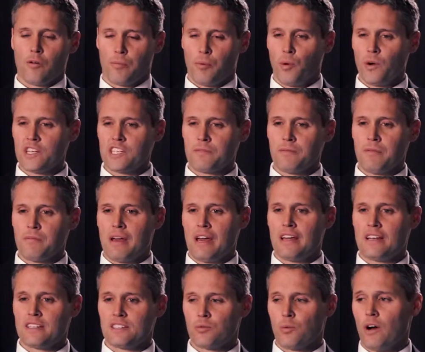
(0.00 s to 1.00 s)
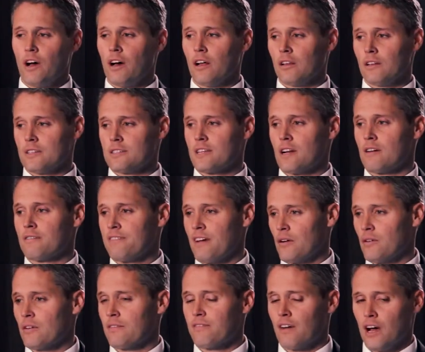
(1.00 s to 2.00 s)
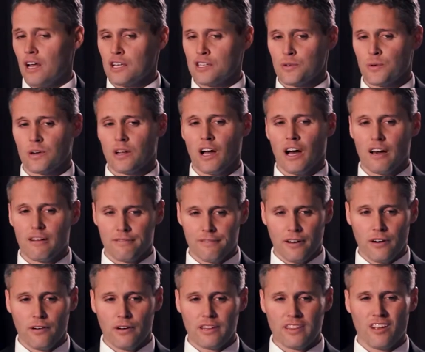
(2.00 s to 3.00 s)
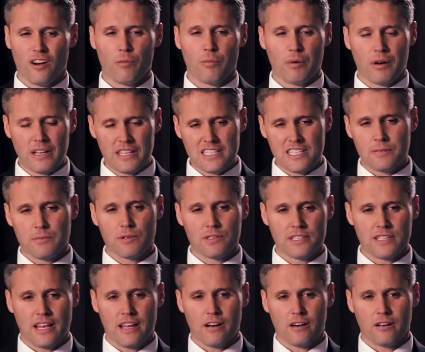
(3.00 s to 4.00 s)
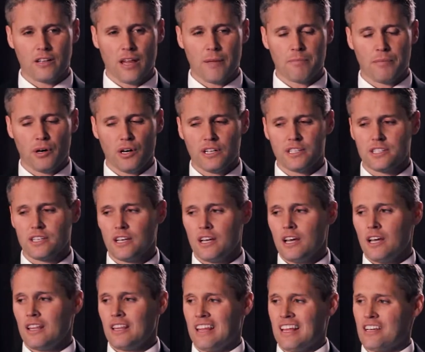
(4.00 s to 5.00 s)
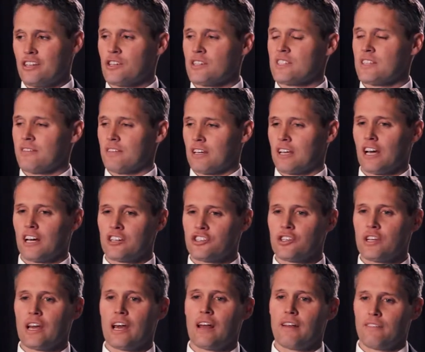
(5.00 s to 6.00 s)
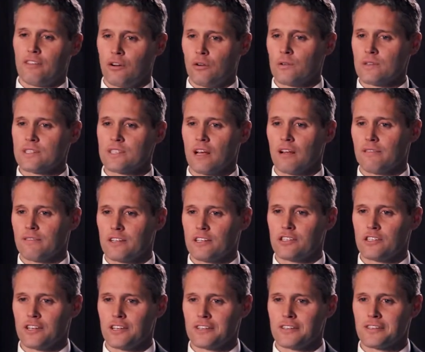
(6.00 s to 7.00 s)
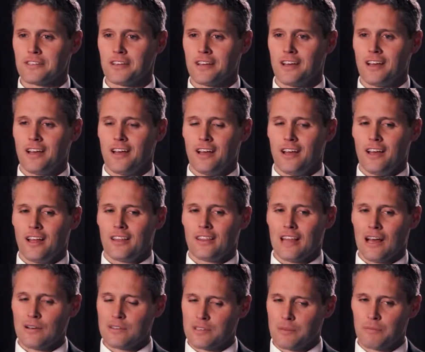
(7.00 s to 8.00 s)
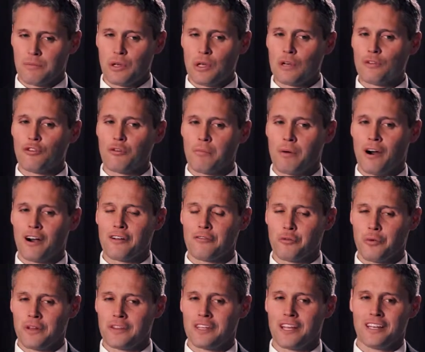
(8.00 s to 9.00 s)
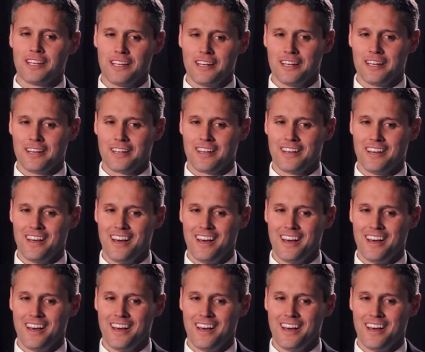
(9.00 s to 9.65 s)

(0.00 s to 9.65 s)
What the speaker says: a point to be made as well is that our founding fathers are God-fearing. They're principle-centered. They put the interests of the country ahead of their own self-interests. That was a beautiful part of what they did